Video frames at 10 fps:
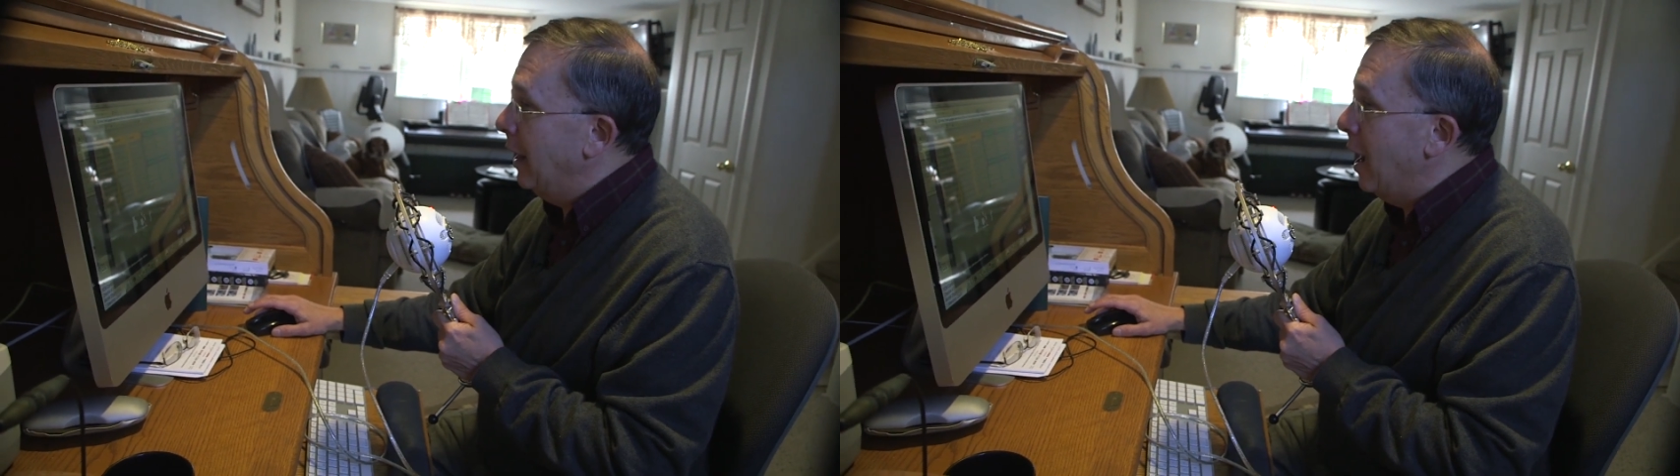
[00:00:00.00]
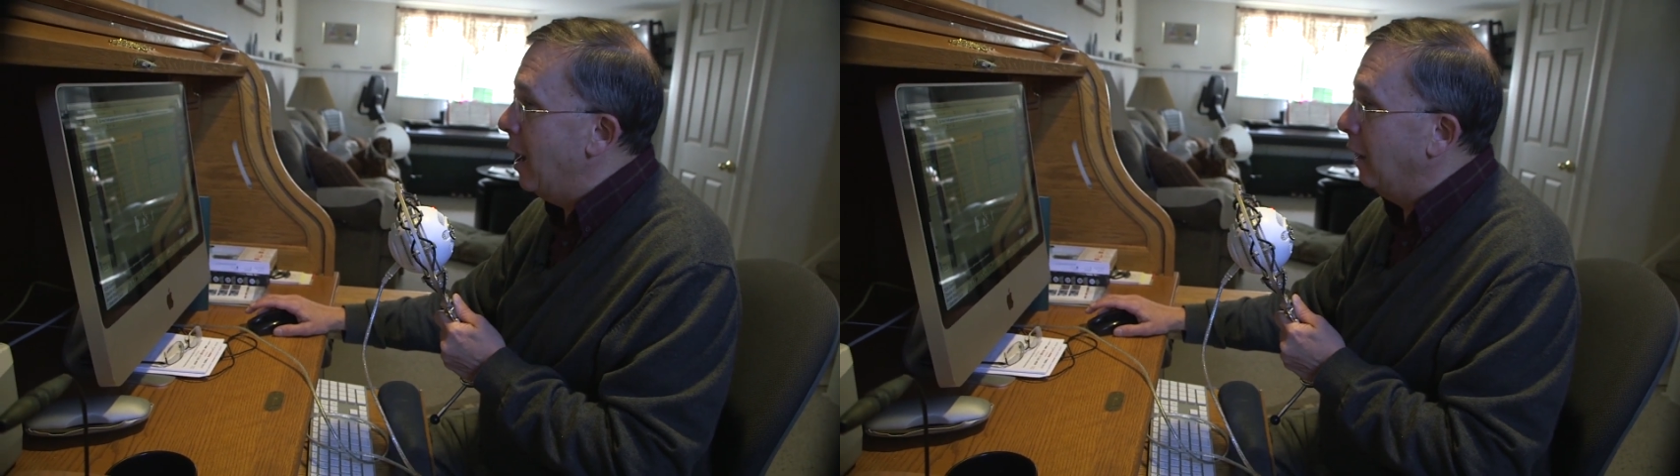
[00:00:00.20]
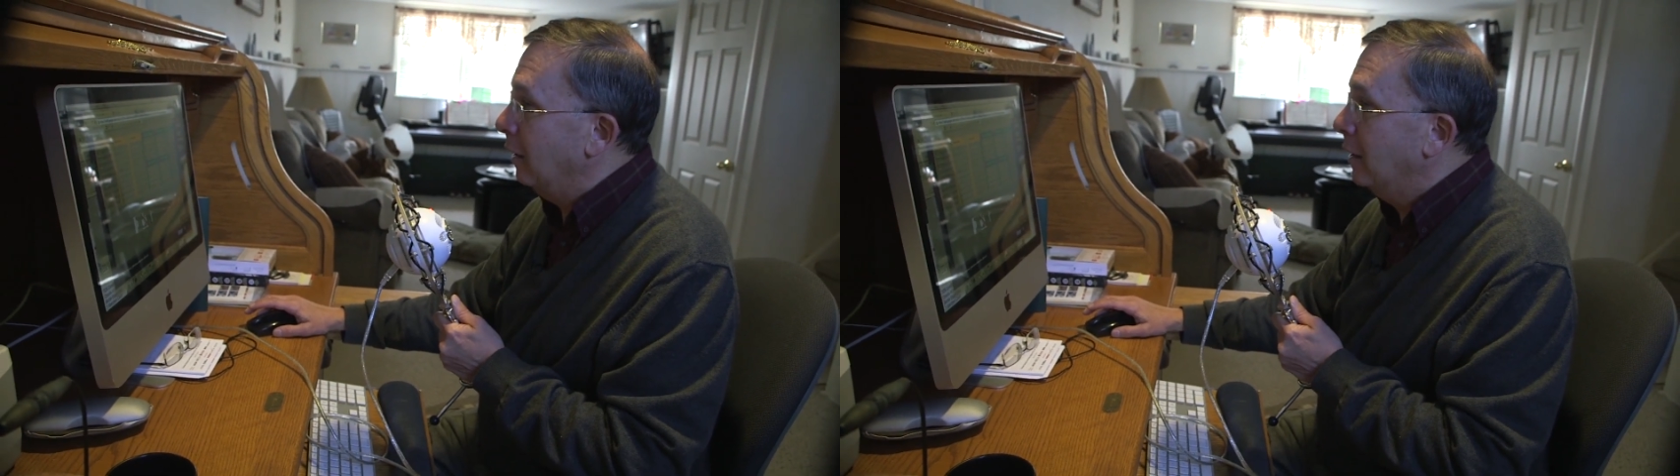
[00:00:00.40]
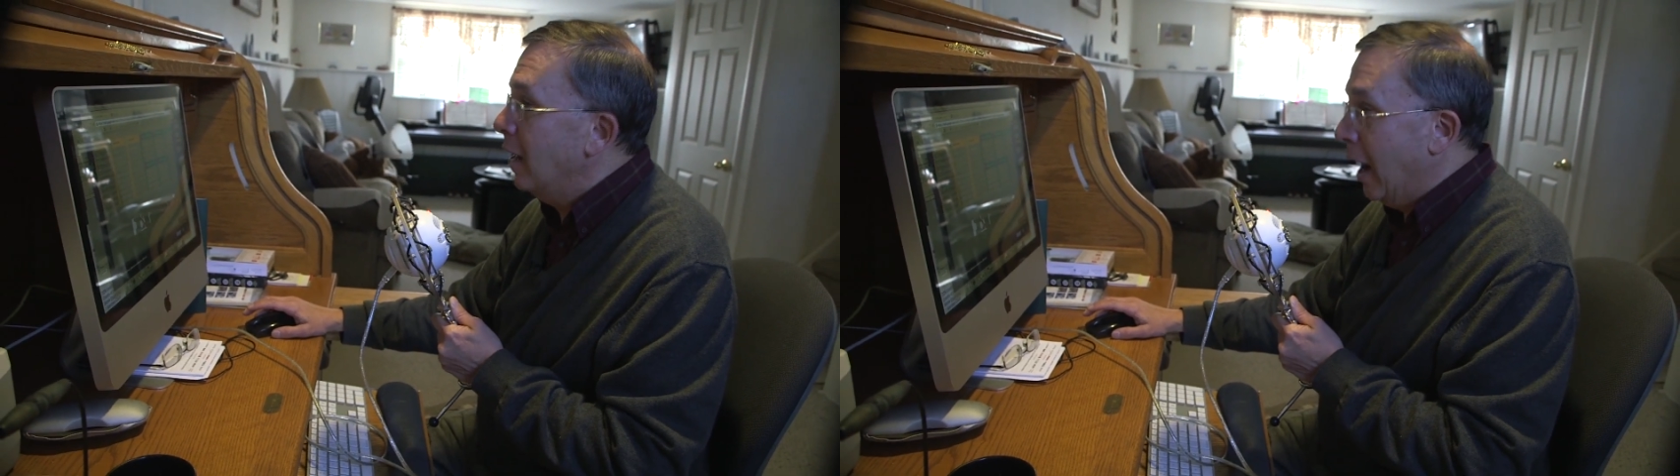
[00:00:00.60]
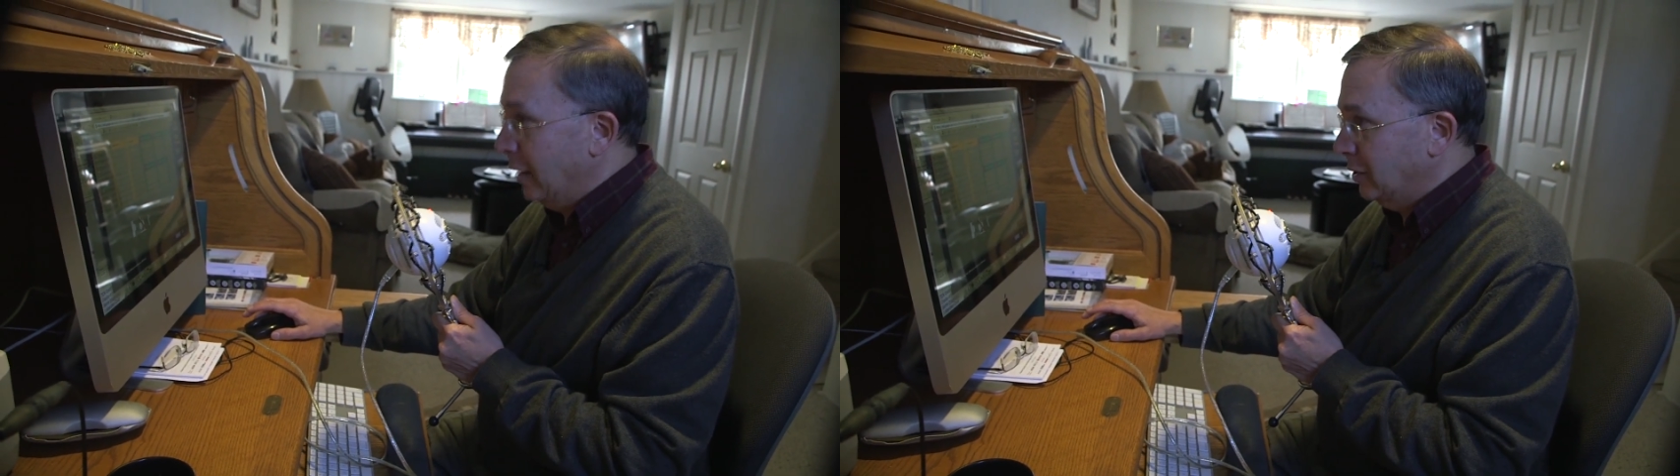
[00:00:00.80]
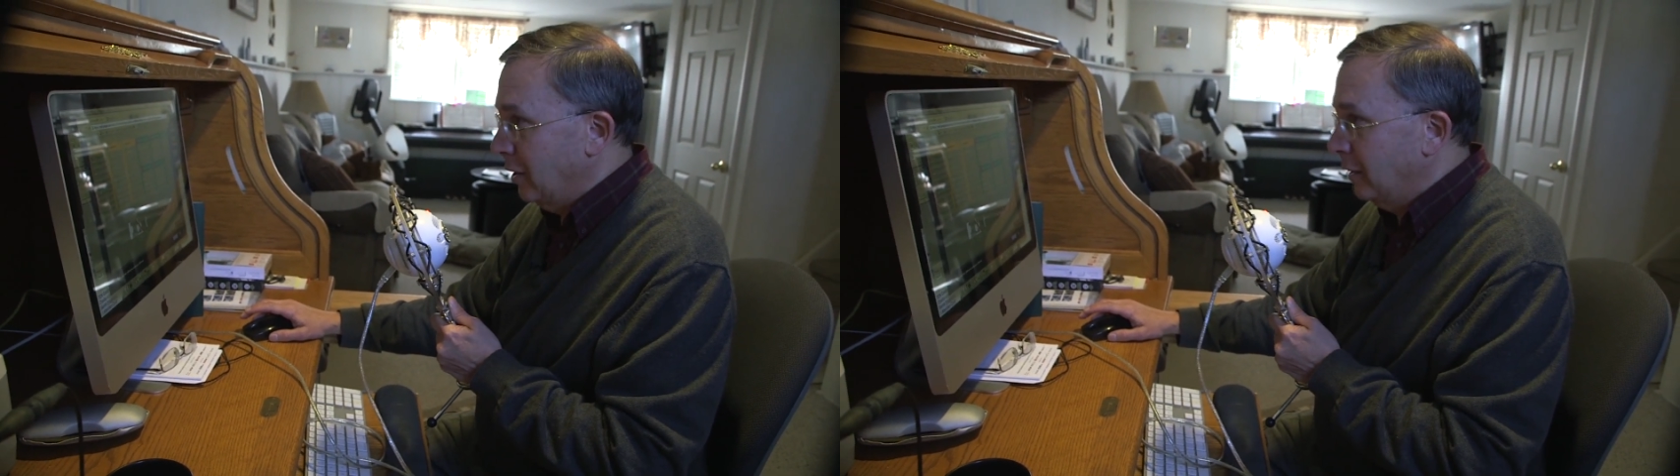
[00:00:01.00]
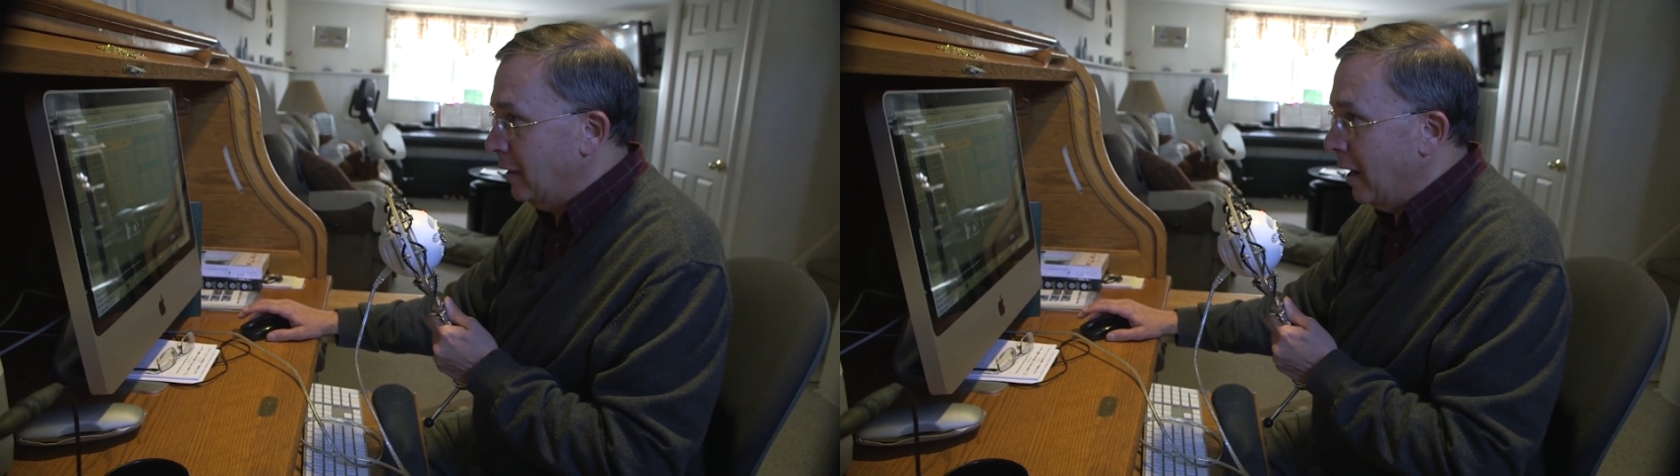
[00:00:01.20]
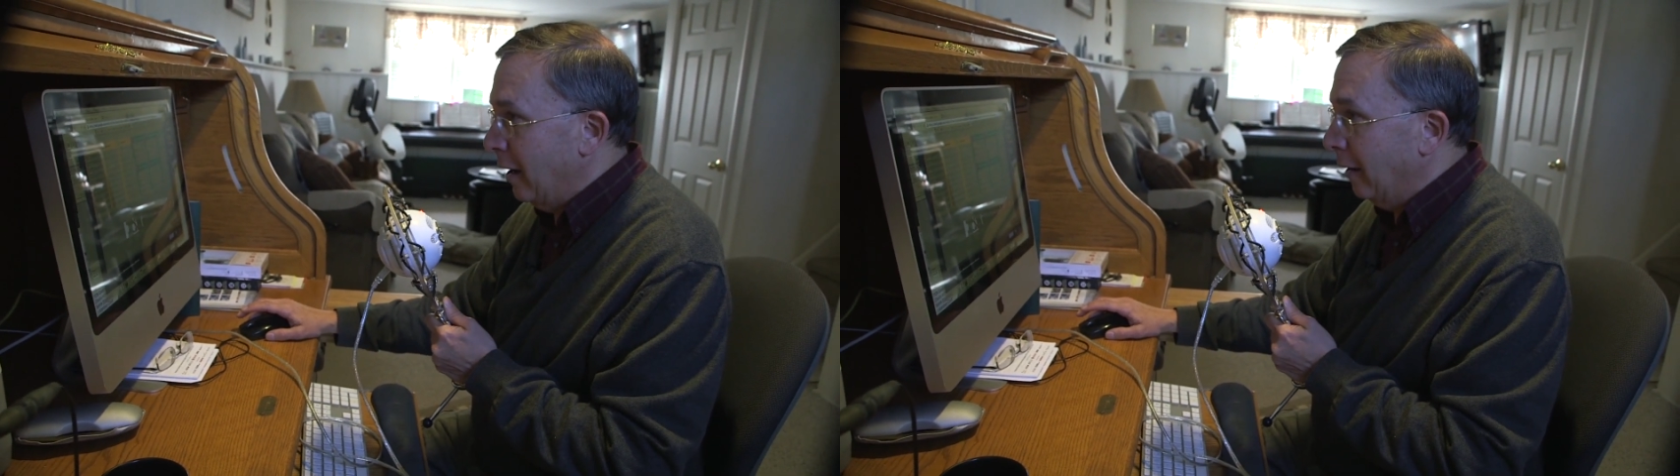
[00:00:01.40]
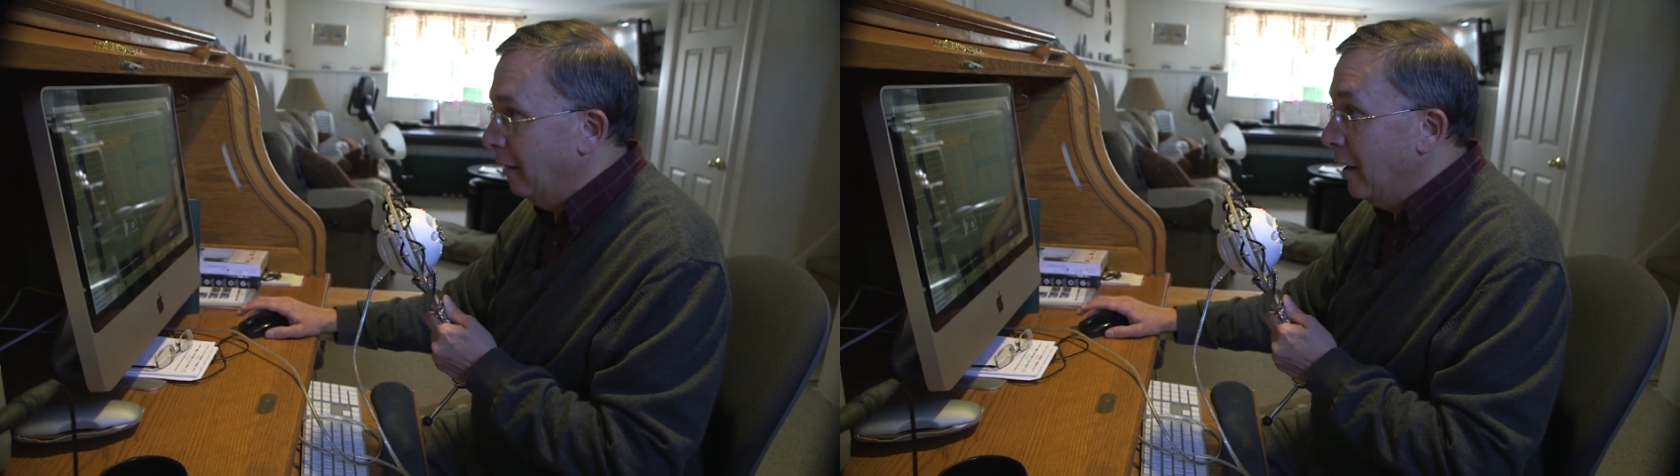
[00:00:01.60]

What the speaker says: Al, Icelandair,